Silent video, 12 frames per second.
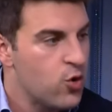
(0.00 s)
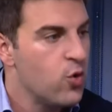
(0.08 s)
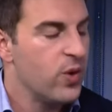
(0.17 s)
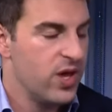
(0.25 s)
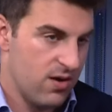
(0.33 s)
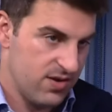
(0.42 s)
who
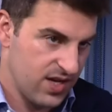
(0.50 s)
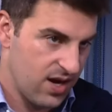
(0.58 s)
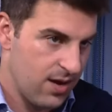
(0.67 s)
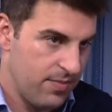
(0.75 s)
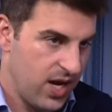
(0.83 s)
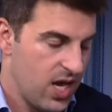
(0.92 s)
we are as a
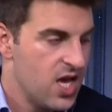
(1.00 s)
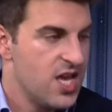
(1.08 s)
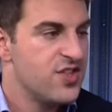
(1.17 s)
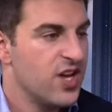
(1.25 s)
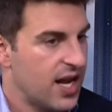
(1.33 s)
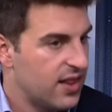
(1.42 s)
company.
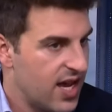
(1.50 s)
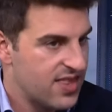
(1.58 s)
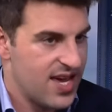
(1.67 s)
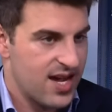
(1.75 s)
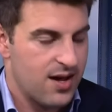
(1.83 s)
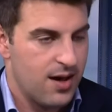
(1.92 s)
Right. Did I like
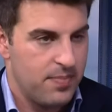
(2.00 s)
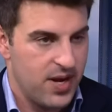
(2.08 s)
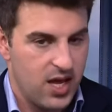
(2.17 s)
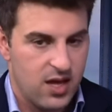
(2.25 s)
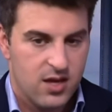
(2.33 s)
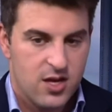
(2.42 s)
that
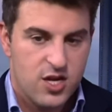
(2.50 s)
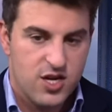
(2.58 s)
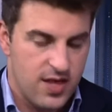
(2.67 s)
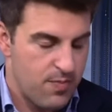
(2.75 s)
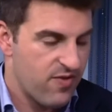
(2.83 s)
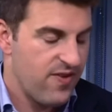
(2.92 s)
company?
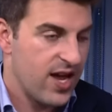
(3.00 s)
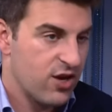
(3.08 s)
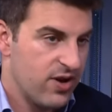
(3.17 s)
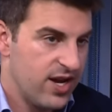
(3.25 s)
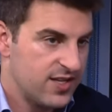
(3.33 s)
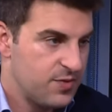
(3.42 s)
Did they provide
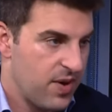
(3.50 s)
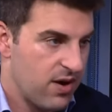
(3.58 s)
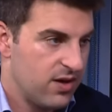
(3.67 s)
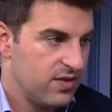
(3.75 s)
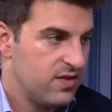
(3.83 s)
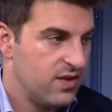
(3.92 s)
great
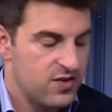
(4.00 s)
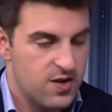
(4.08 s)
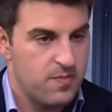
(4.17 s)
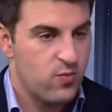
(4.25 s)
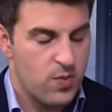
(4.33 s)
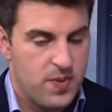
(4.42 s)
experiences?
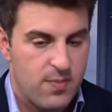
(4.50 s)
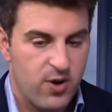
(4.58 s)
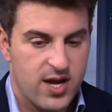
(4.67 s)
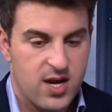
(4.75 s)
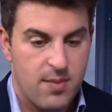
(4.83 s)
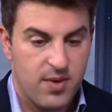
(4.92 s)
Did, were people
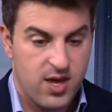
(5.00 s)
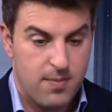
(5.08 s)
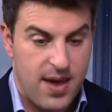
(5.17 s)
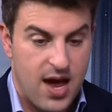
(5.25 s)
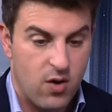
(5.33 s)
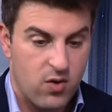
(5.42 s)
economically
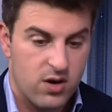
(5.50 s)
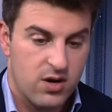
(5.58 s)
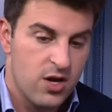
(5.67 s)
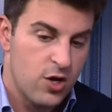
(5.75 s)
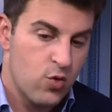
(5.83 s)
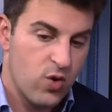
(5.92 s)

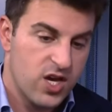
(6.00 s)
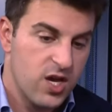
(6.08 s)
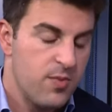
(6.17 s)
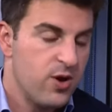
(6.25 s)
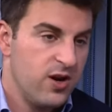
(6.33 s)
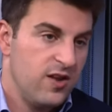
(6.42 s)
empowered? Were
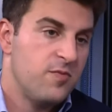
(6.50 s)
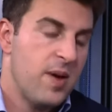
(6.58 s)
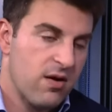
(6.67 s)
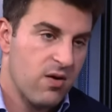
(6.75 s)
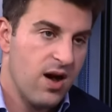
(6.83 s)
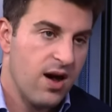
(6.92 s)
communities
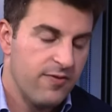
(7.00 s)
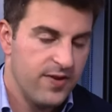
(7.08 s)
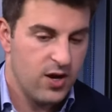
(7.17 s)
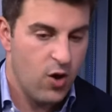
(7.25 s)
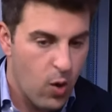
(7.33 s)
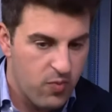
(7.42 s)
better off?
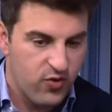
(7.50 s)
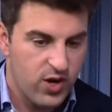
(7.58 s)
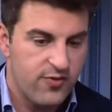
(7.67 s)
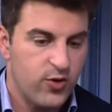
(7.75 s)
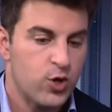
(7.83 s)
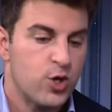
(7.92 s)
And
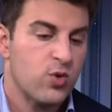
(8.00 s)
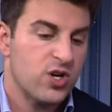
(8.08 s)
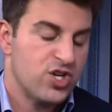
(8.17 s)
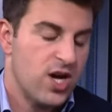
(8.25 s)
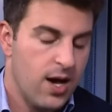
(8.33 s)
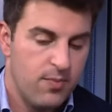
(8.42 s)
hopefully, if we do our
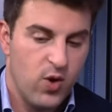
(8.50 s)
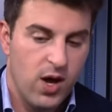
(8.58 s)
job